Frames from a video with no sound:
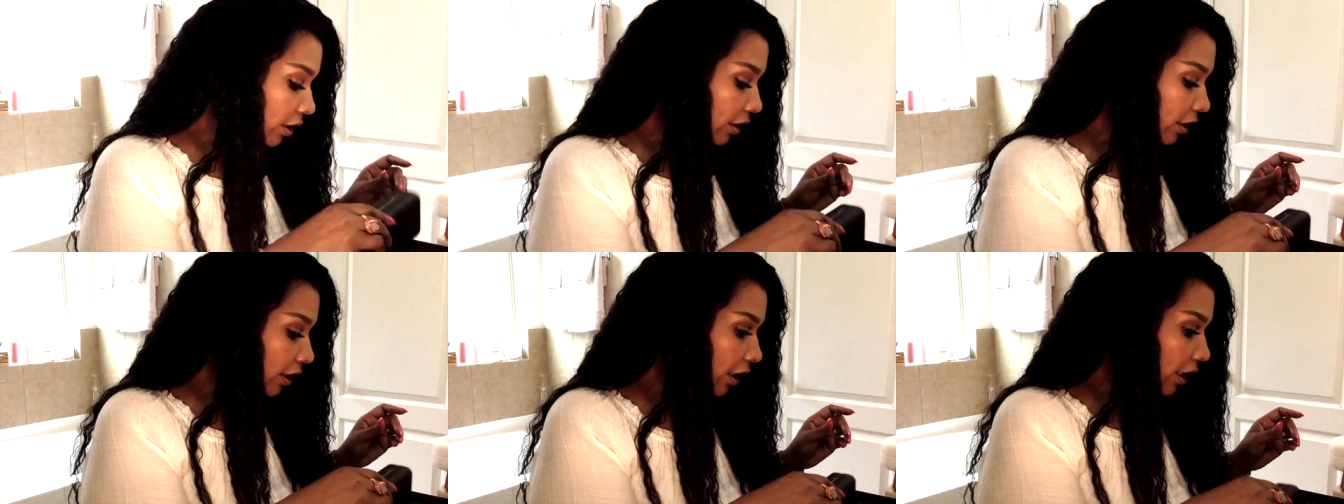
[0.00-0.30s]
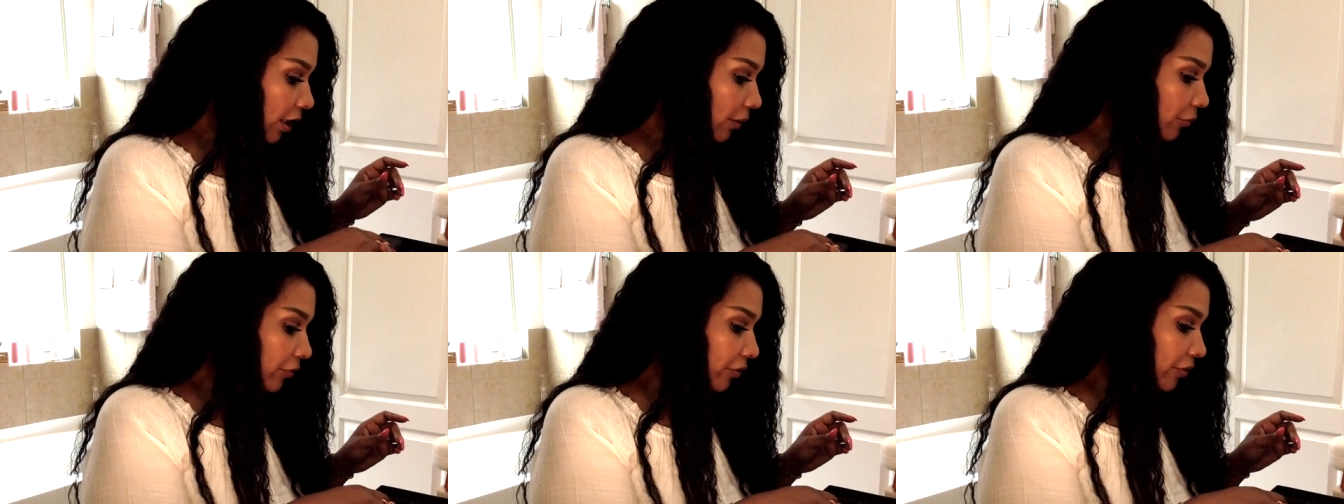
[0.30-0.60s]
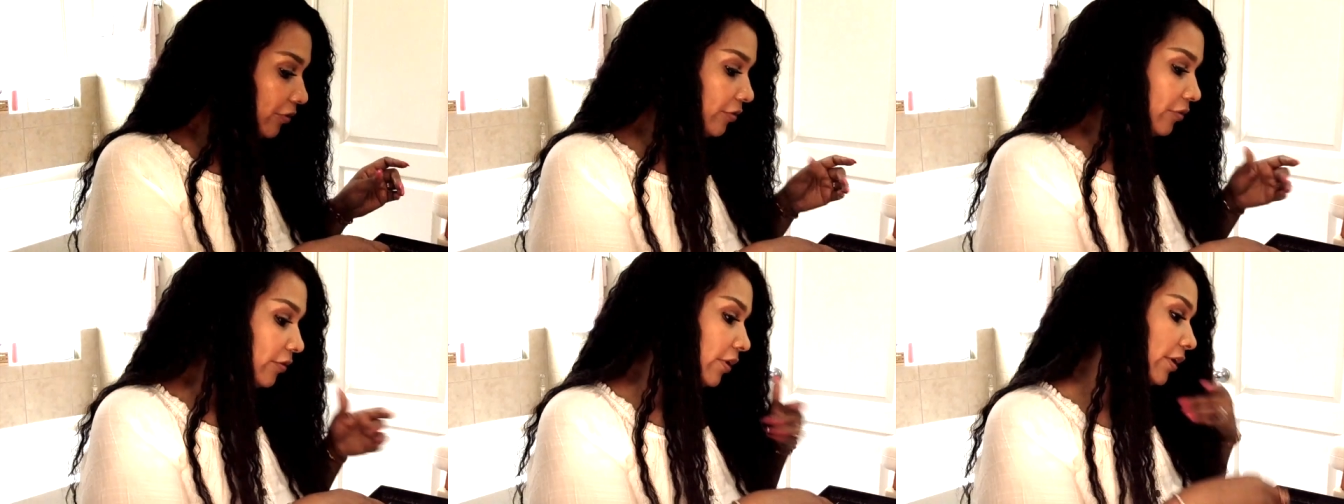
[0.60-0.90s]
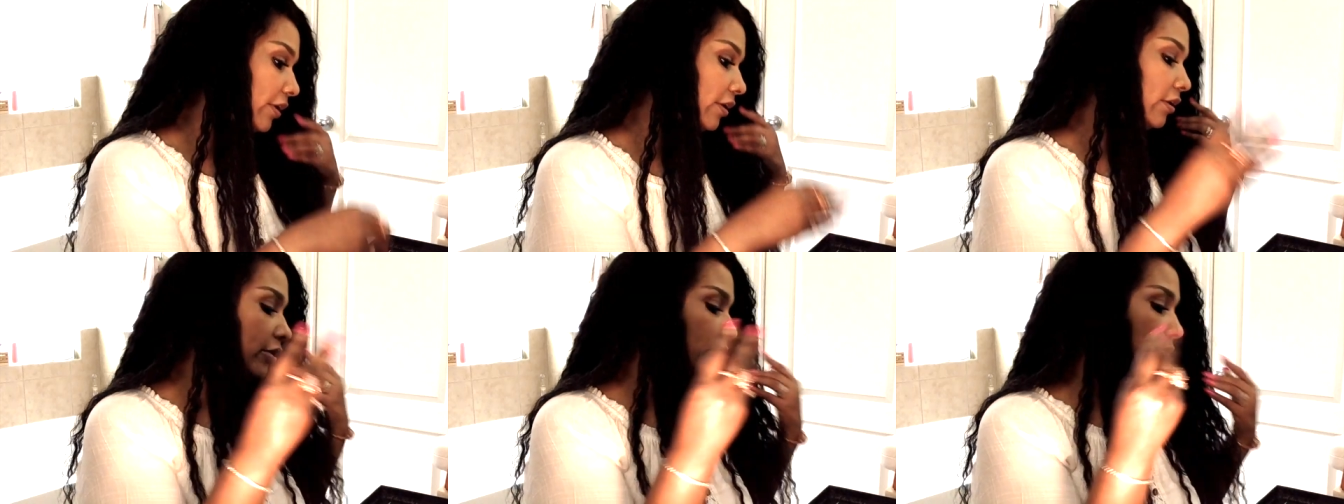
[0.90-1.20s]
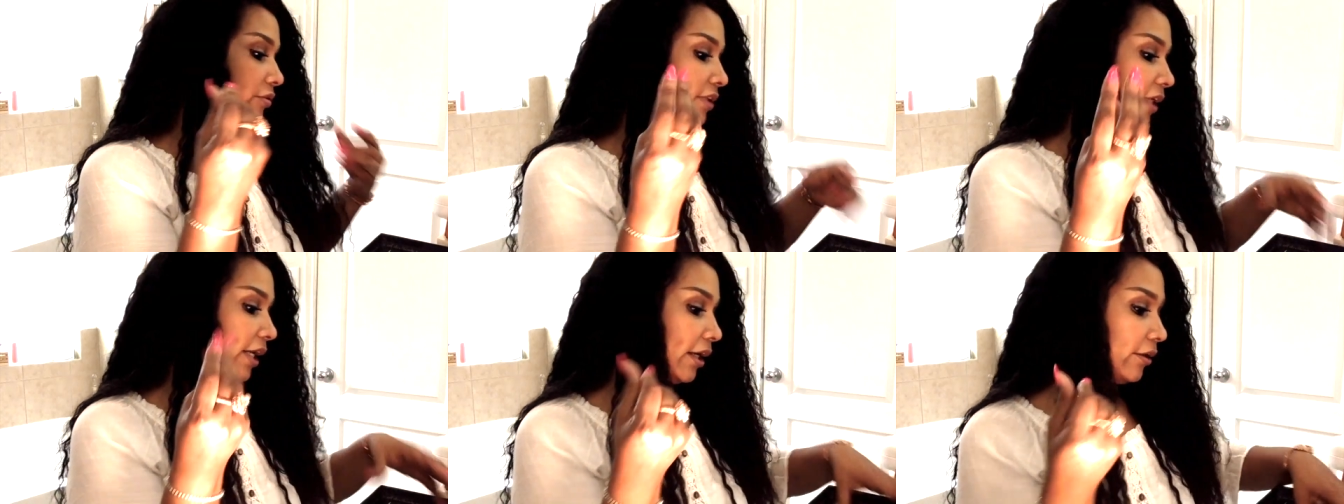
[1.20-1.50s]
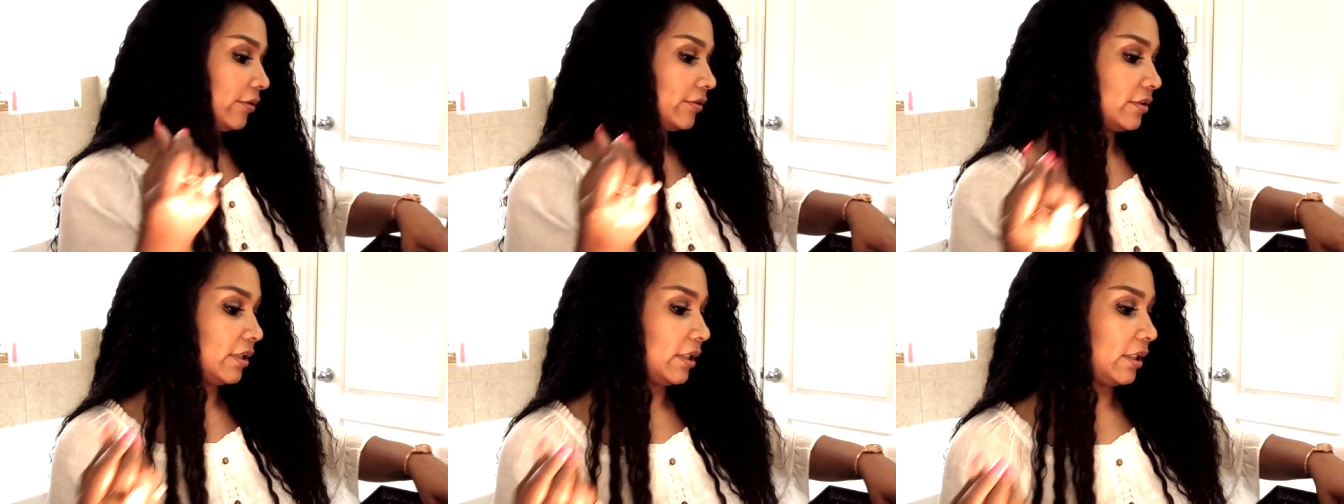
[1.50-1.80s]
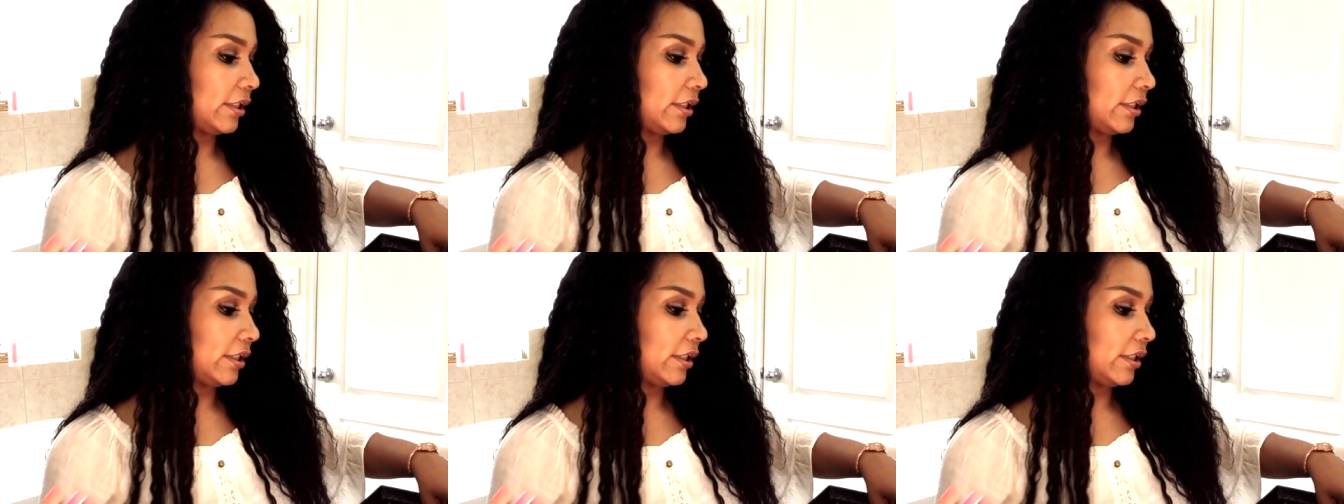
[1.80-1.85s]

Came with like a little towel to